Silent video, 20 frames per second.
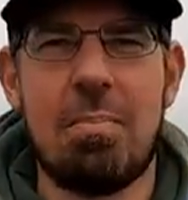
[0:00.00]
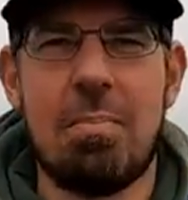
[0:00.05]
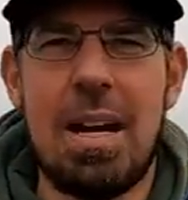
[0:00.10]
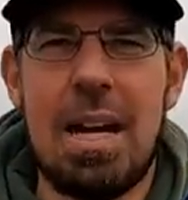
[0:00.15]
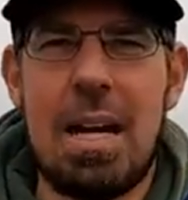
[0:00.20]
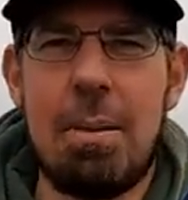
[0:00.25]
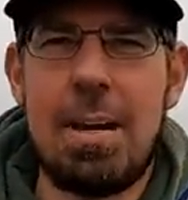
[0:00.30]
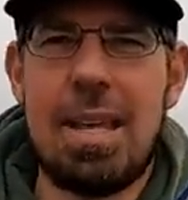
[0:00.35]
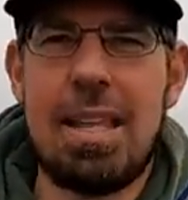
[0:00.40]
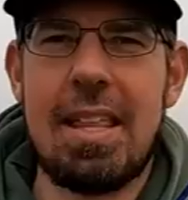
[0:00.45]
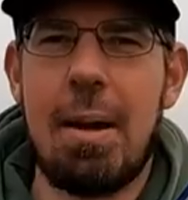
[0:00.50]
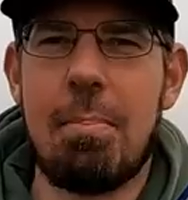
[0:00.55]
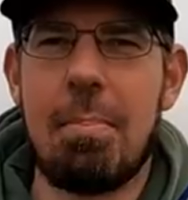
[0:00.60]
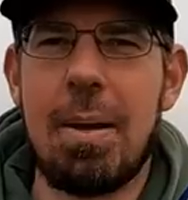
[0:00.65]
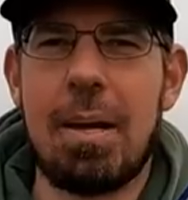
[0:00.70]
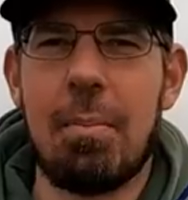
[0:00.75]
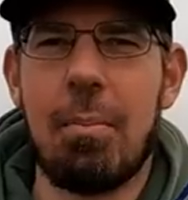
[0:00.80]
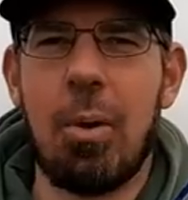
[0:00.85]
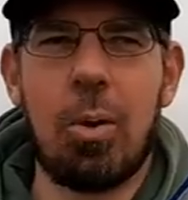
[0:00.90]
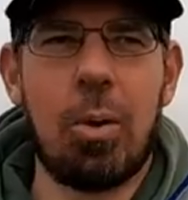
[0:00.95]
Maybe that
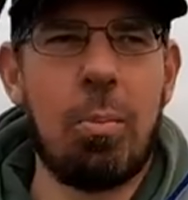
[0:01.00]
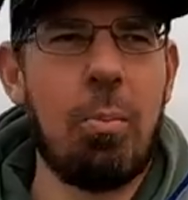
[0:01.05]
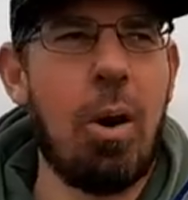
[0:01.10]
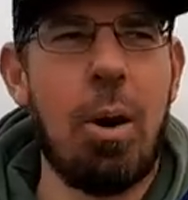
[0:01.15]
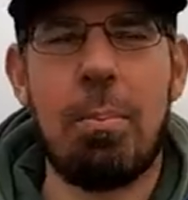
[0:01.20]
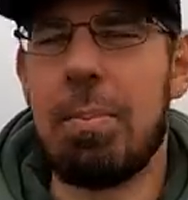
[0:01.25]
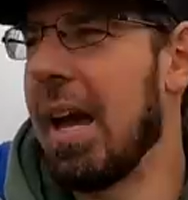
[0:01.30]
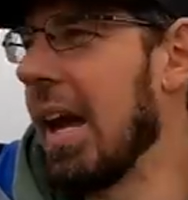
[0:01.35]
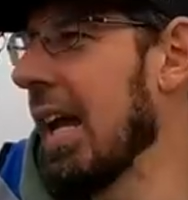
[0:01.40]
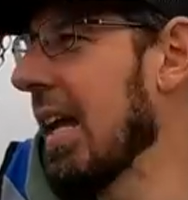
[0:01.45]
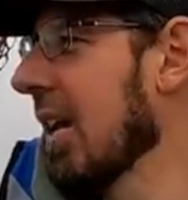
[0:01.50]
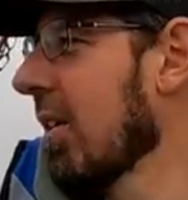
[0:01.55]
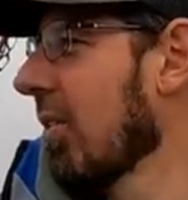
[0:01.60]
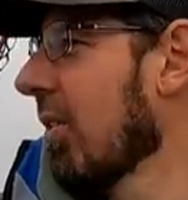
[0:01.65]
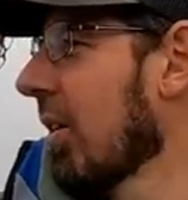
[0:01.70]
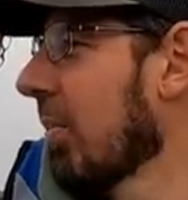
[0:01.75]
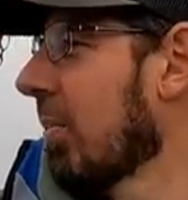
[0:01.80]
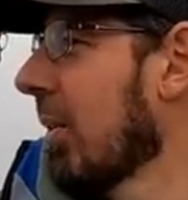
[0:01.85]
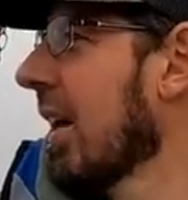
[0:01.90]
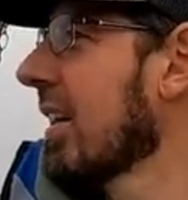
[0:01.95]
bigger model might be out here
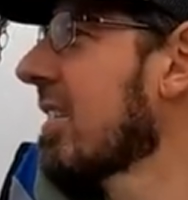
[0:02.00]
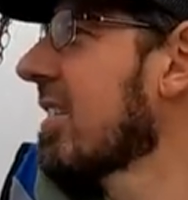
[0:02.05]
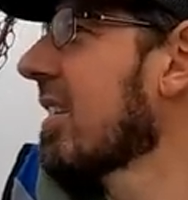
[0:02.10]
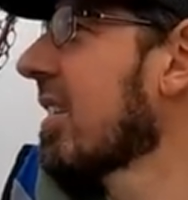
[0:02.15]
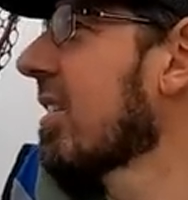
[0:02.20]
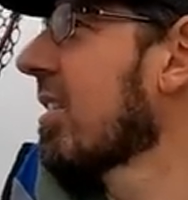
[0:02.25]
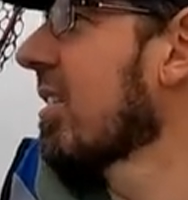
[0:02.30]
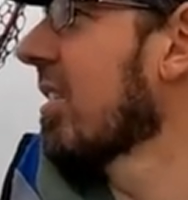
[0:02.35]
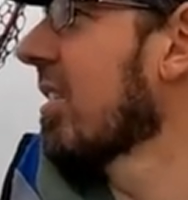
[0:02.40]
on a plastic,